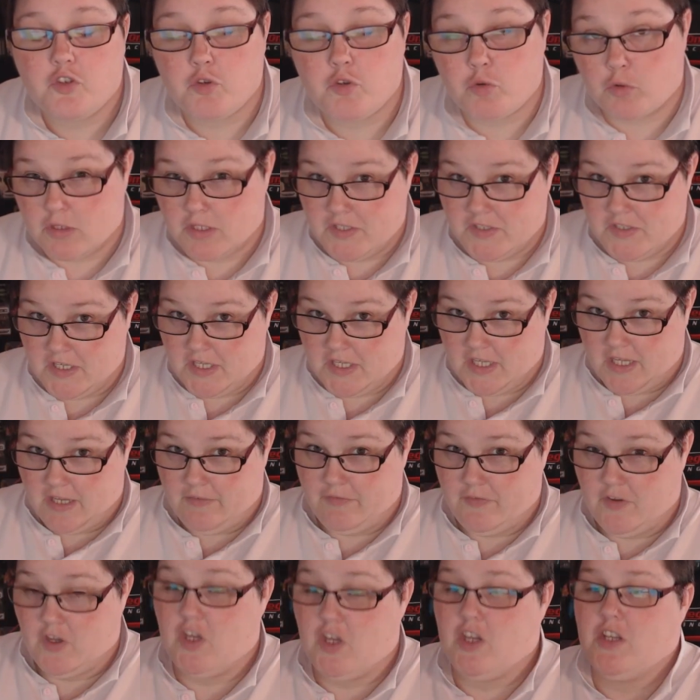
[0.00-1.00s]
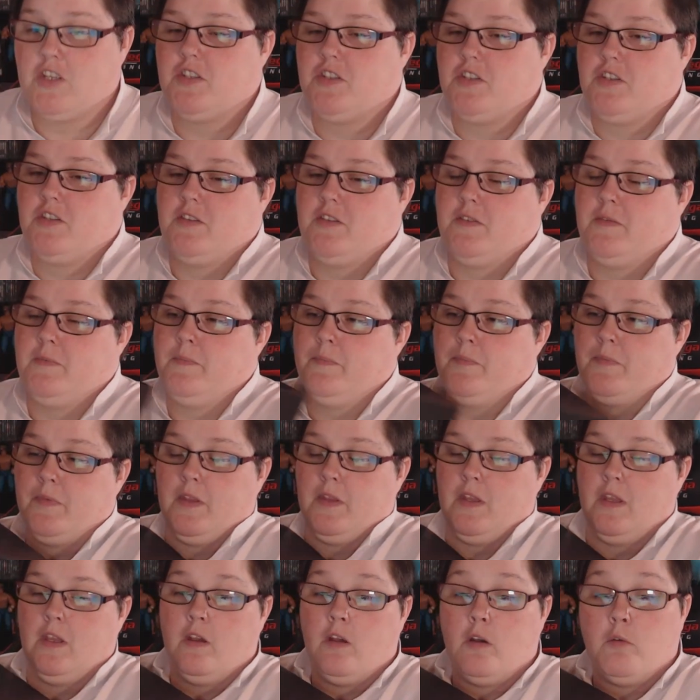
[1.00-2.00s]
Do you want to see it first?
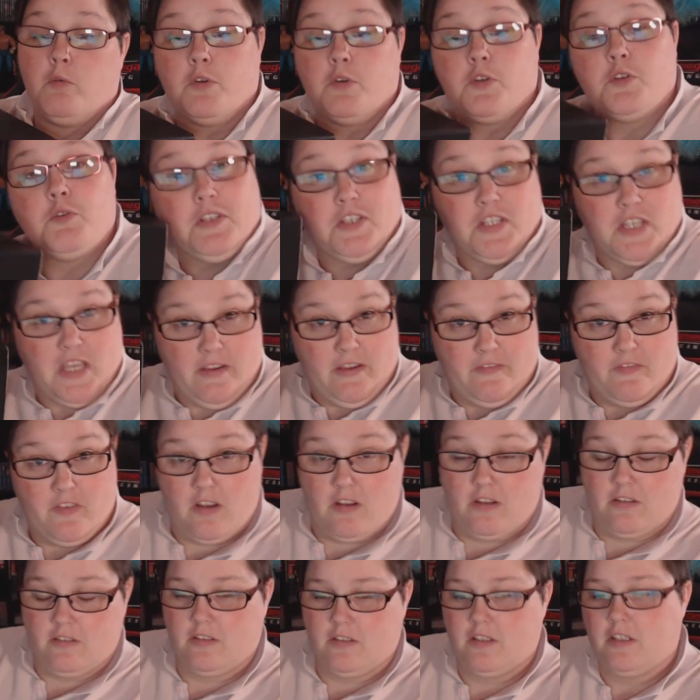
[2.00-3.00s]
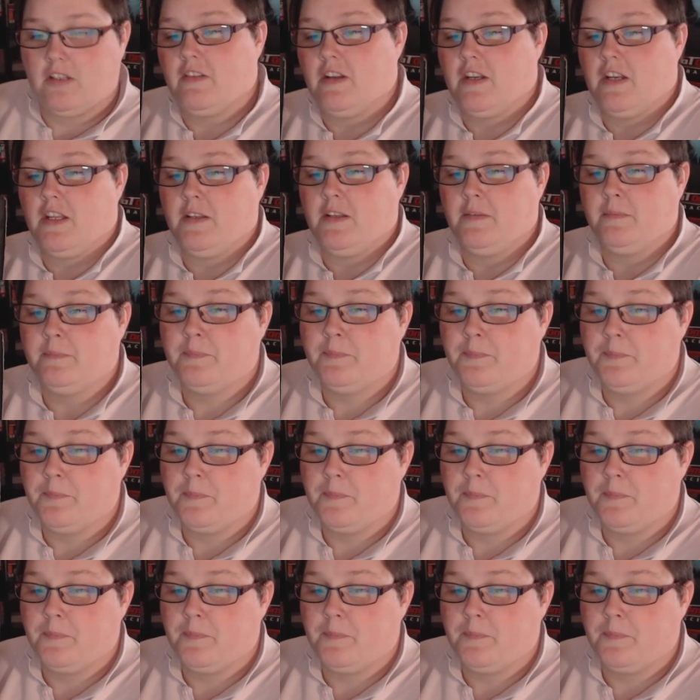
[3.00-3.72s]
Or we'll do it together. Are you ready?